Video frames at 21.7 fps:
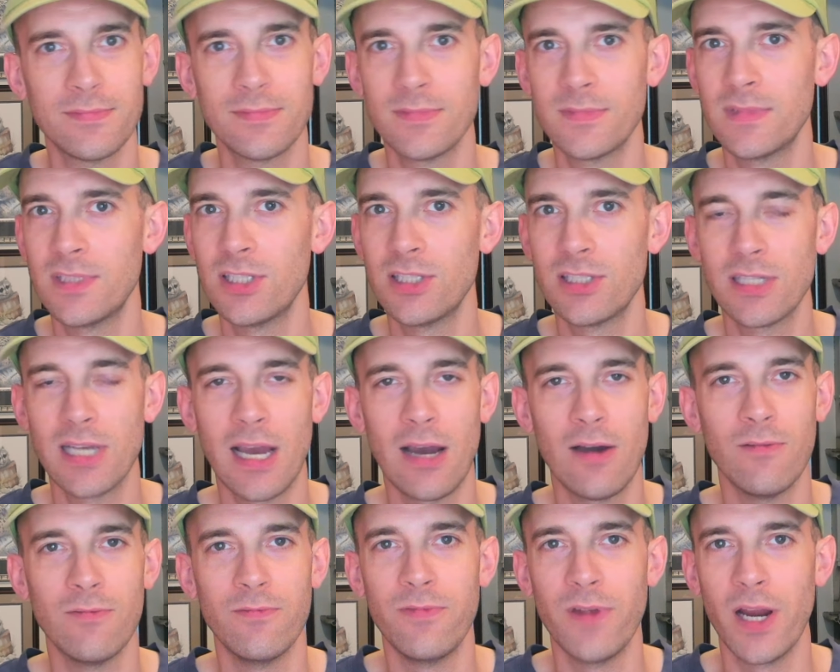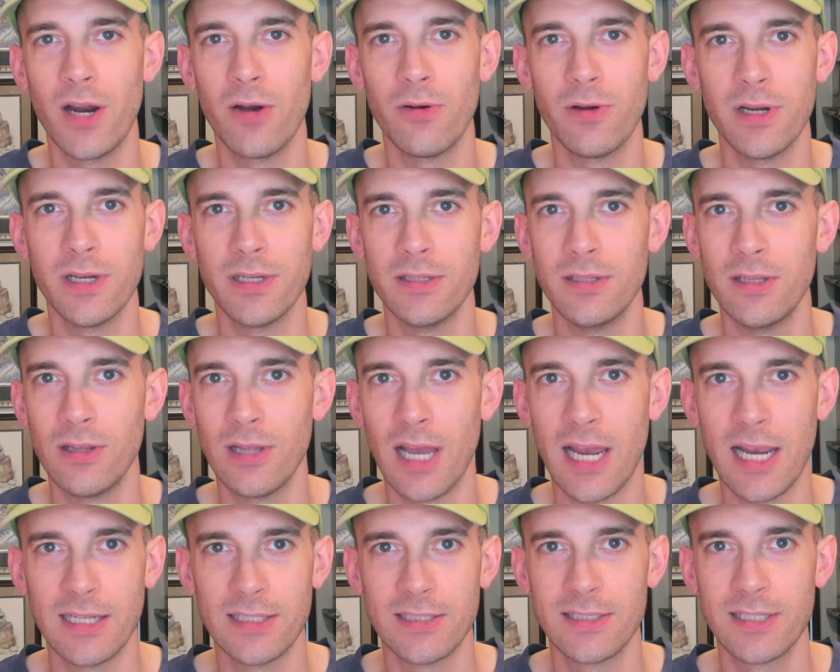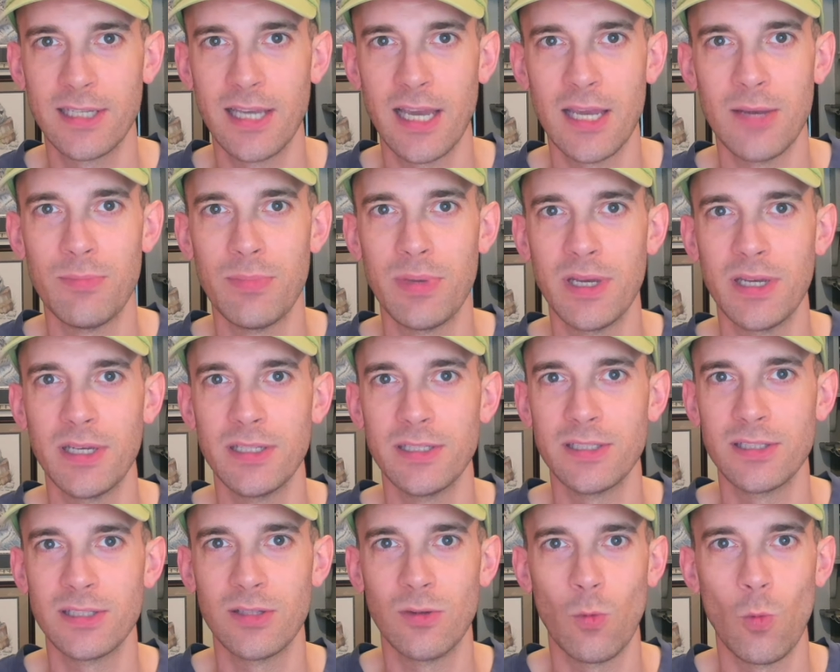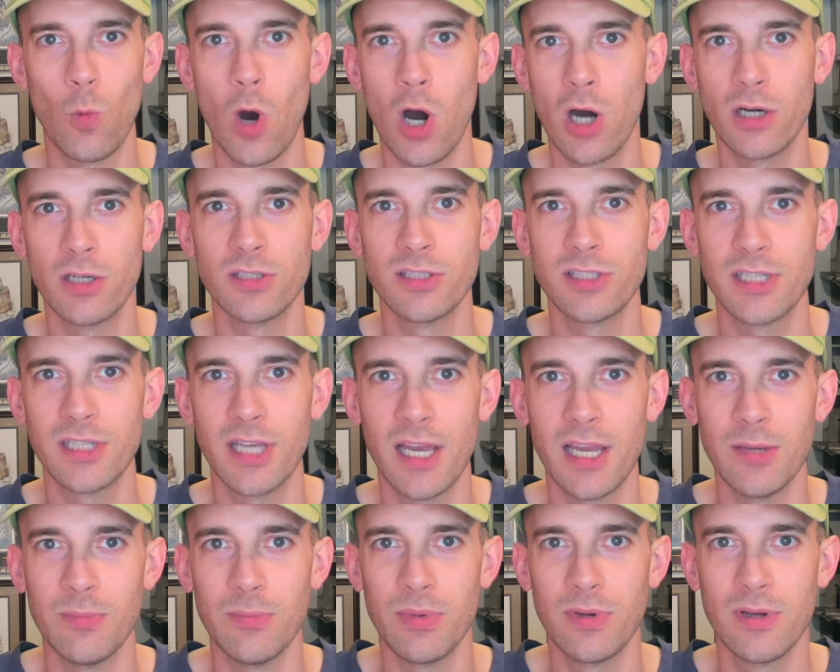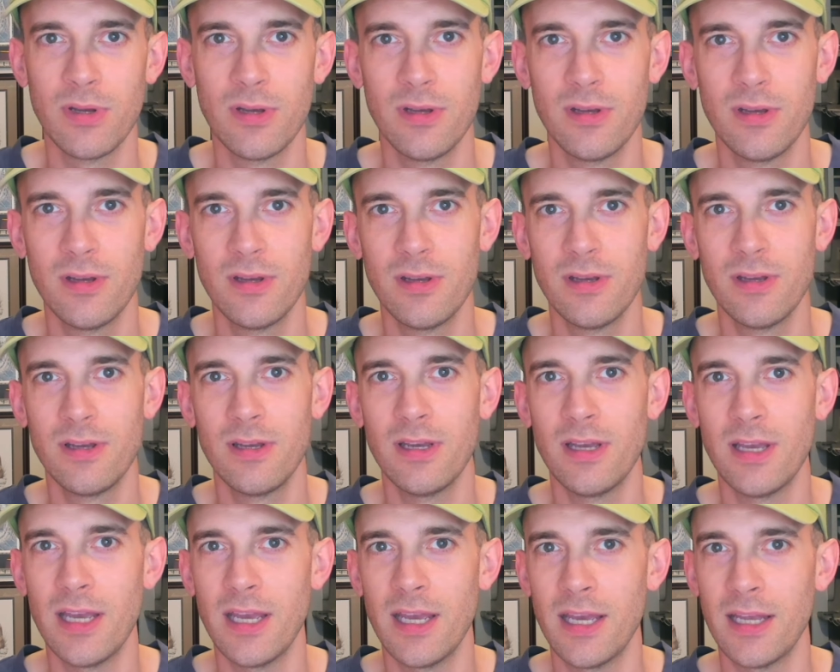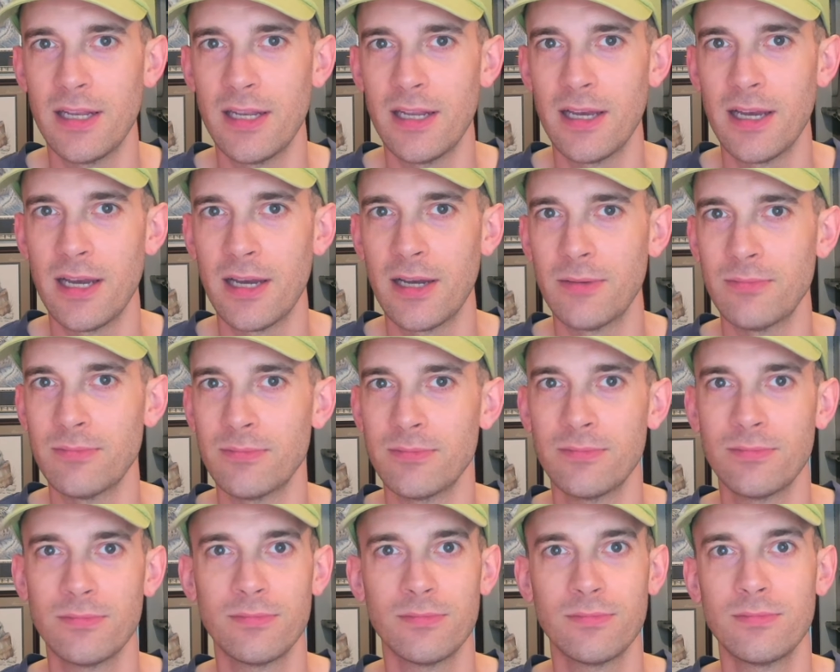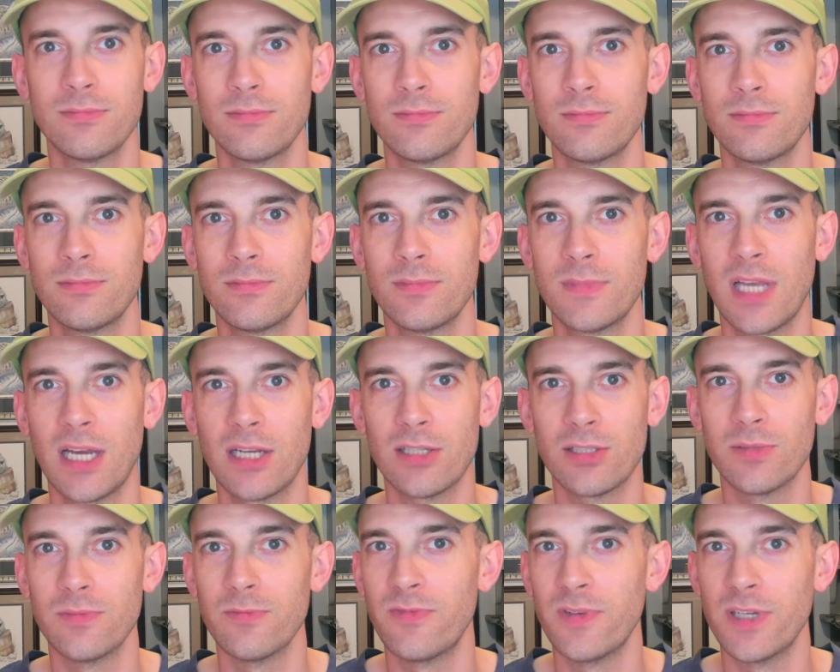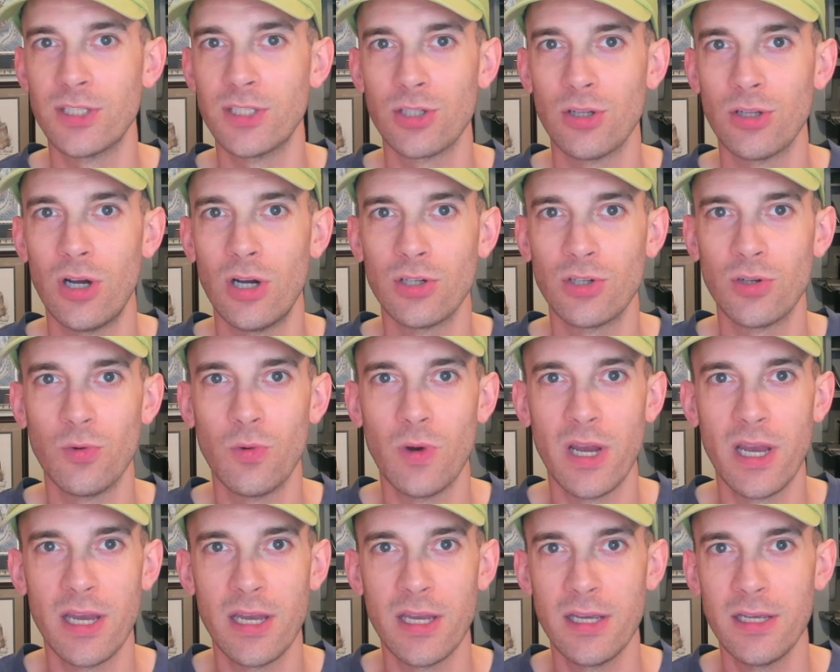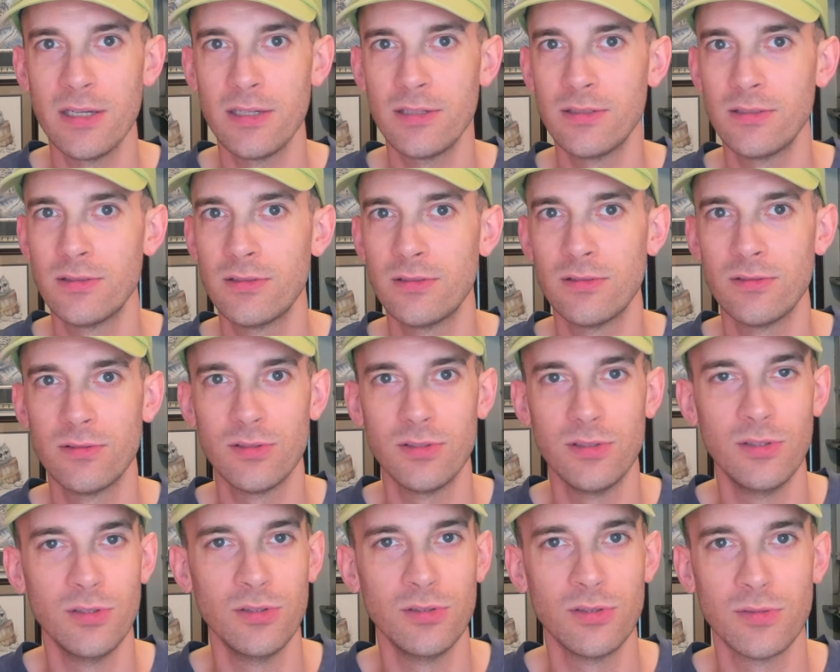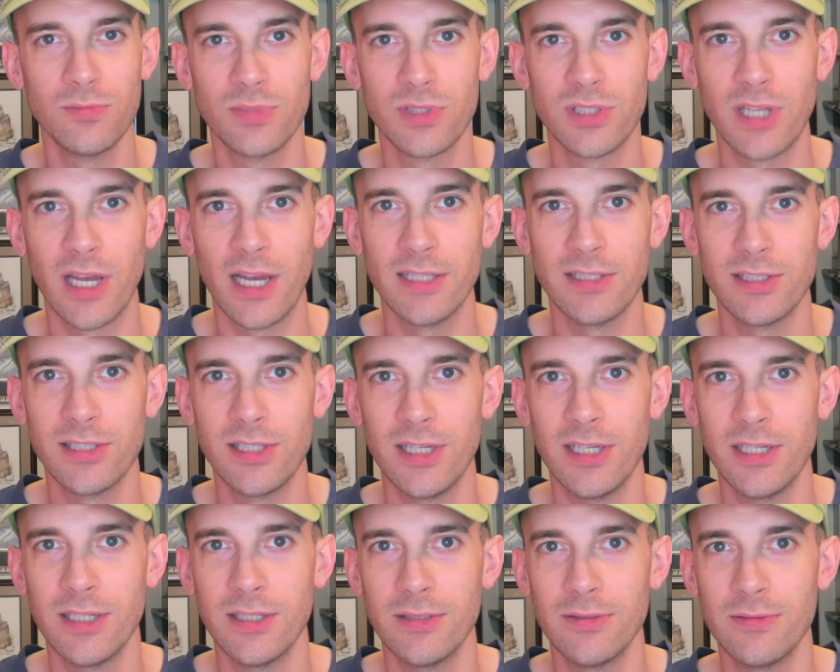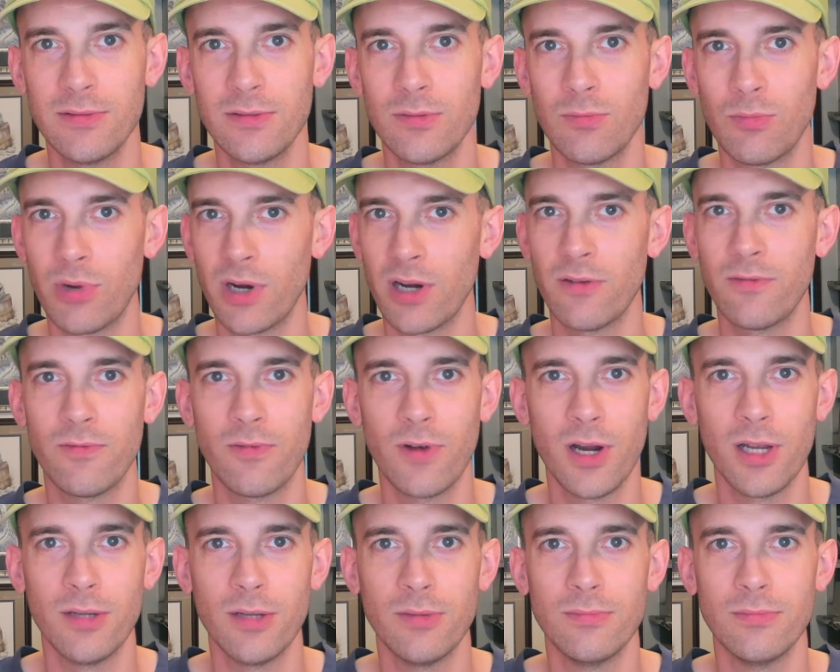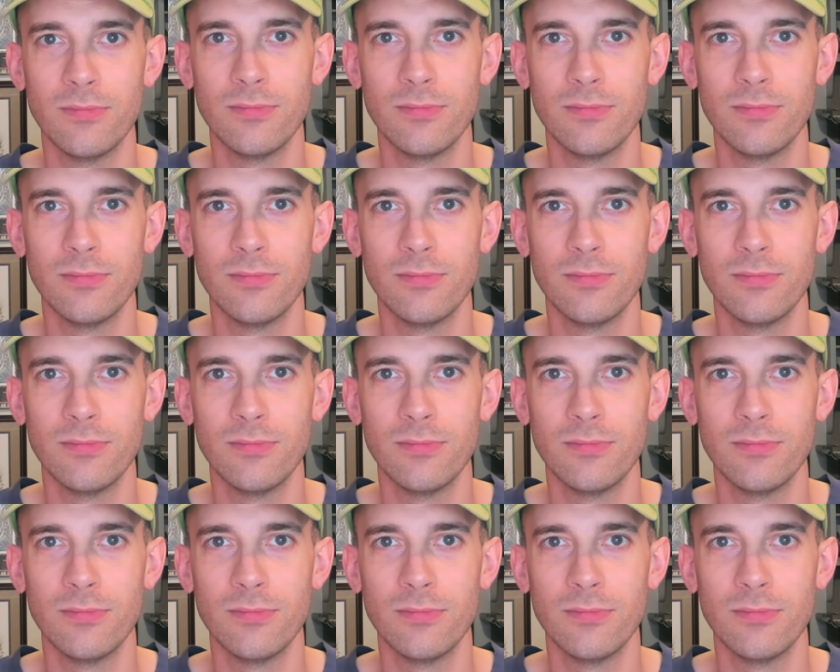just how varied the landscape is, the waterscape. And um, catch some fish along the way, do some sightseeing, bring a friend.